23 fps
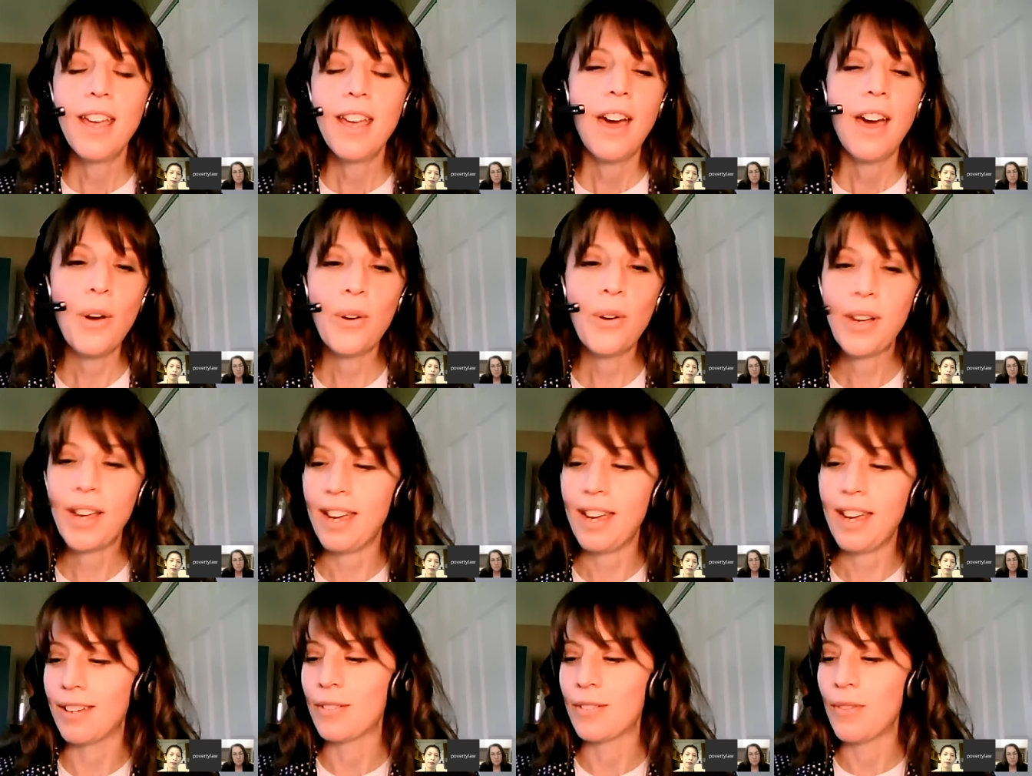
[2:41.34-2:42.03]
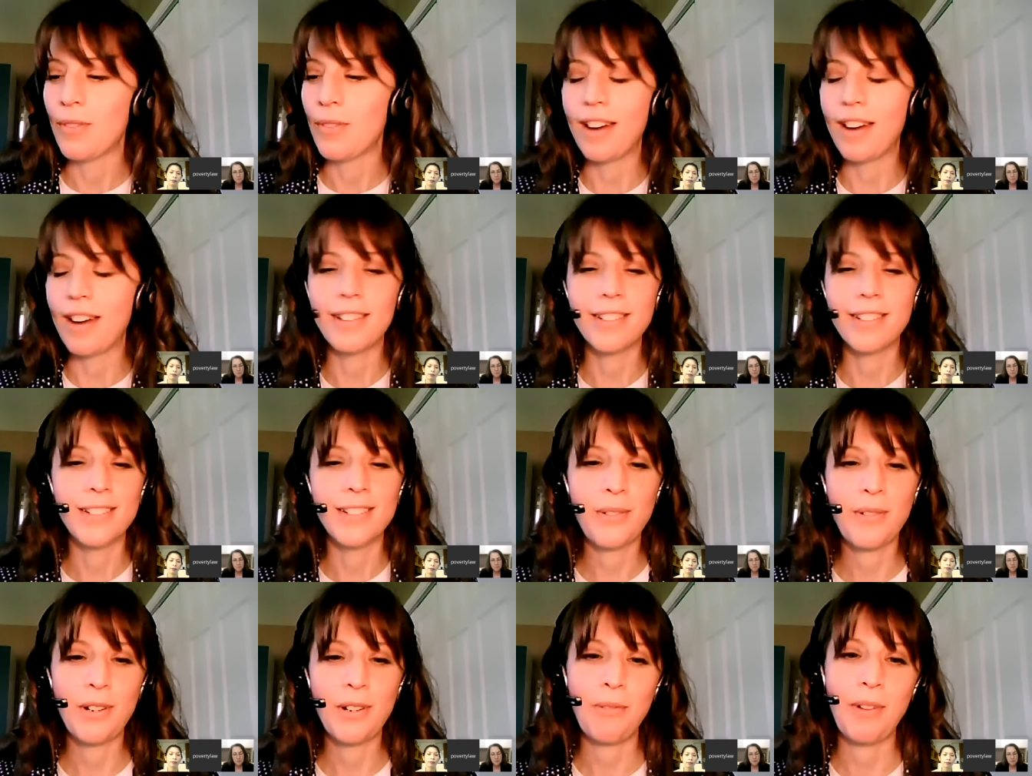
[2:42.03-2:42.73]
Okay, I
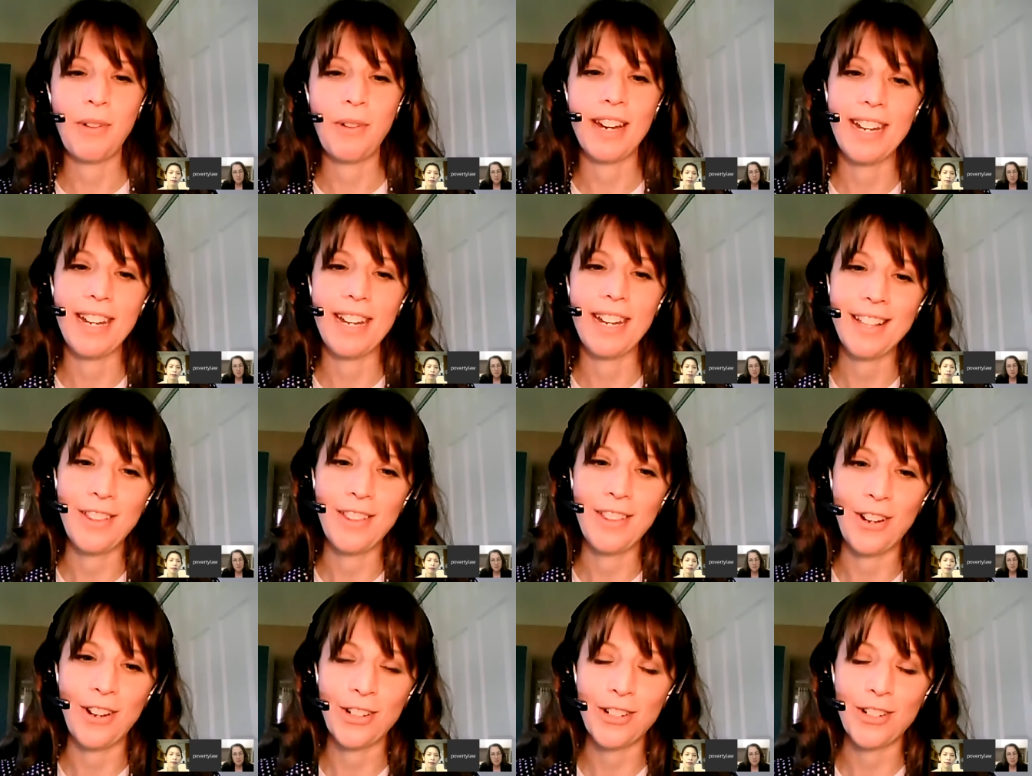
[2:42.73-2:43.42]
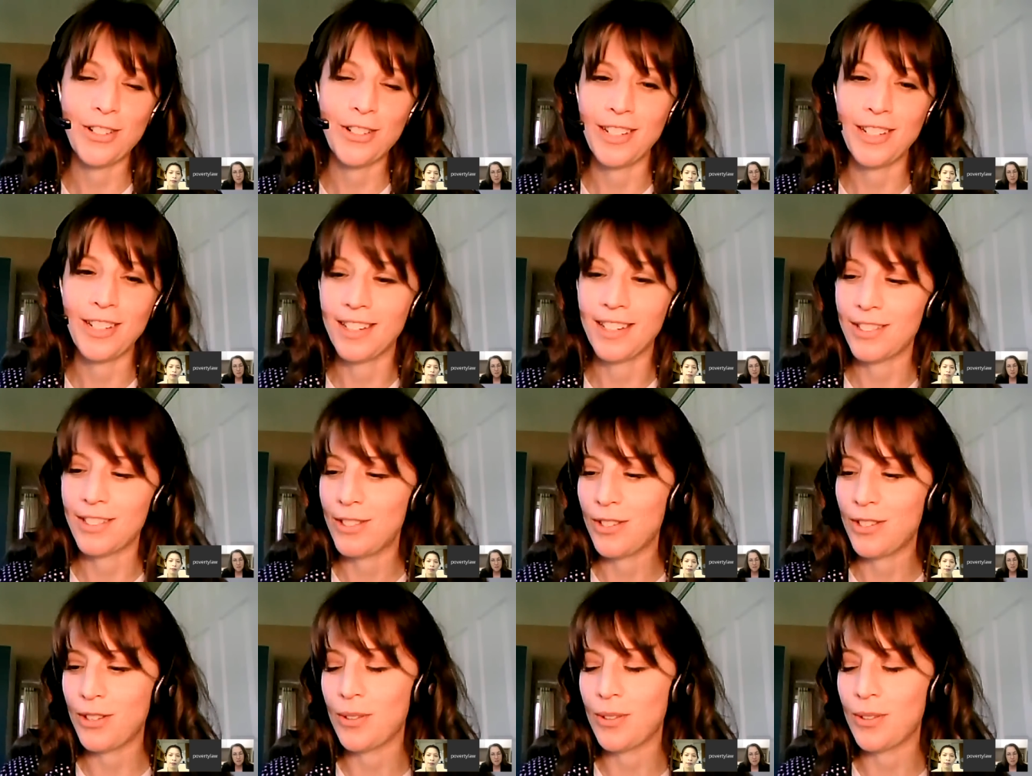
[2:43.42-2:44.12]
don't want to wait any longer to get
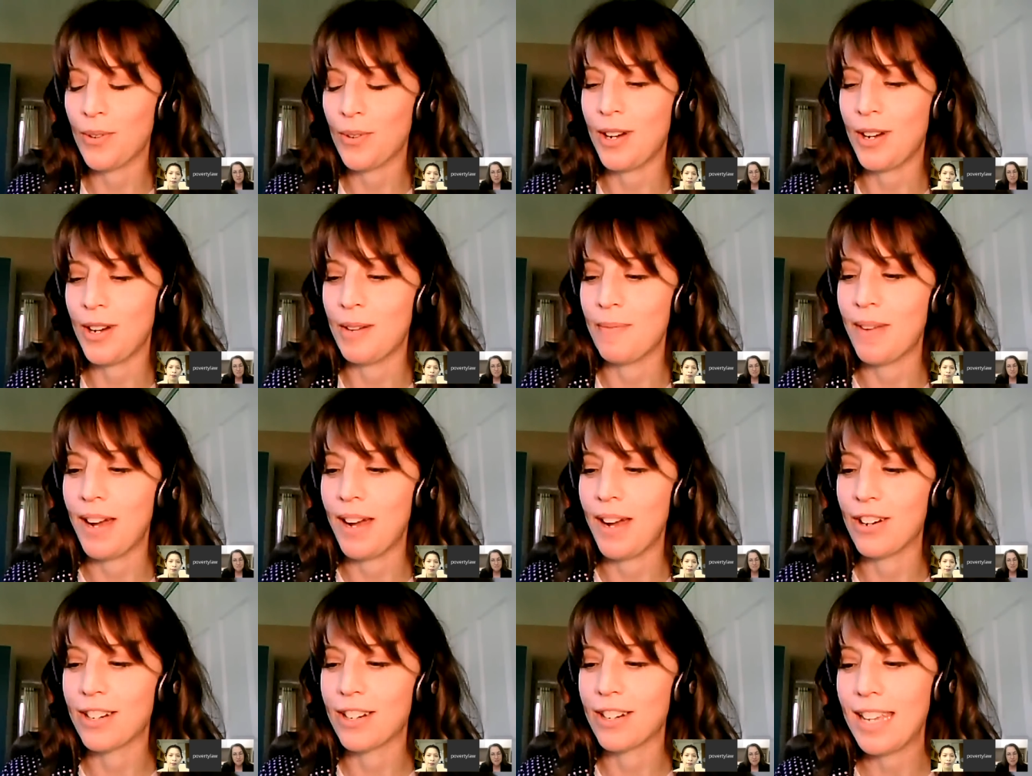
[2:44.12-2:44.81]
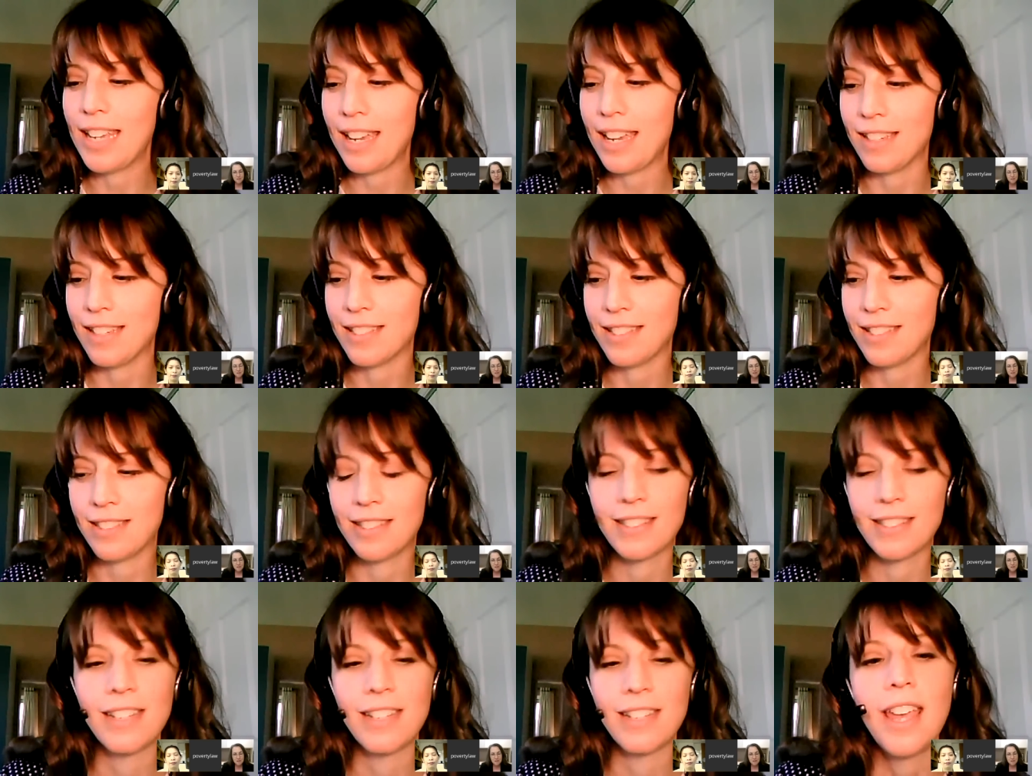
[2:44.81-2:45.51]
to our
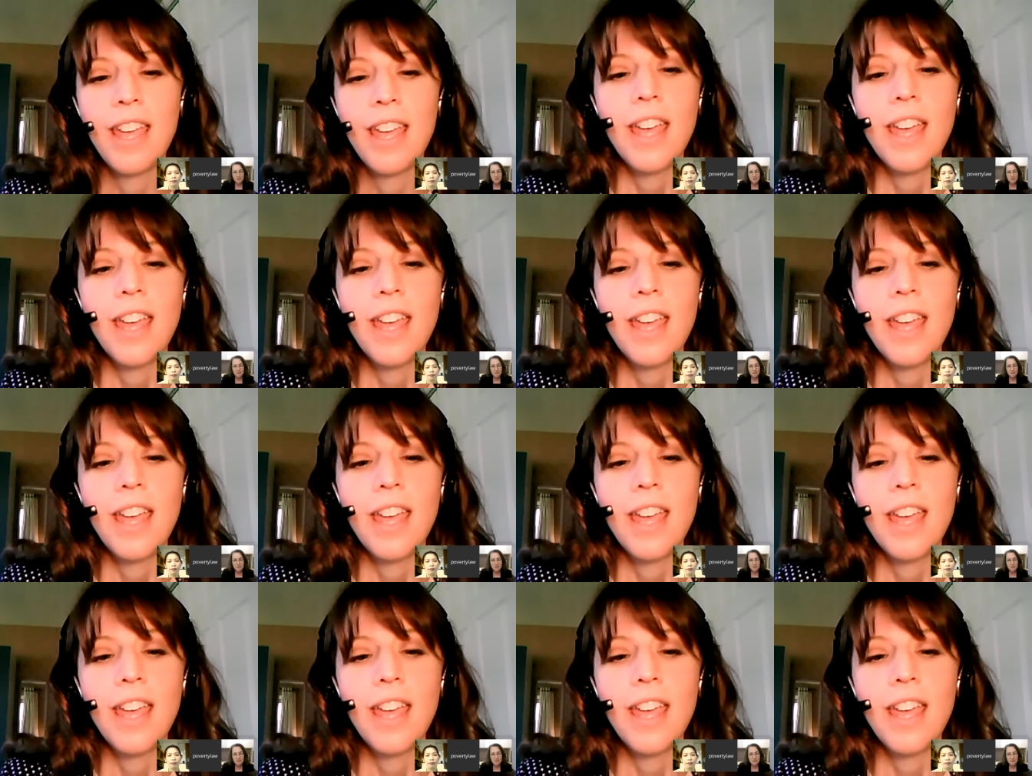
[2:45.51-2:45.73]
guests.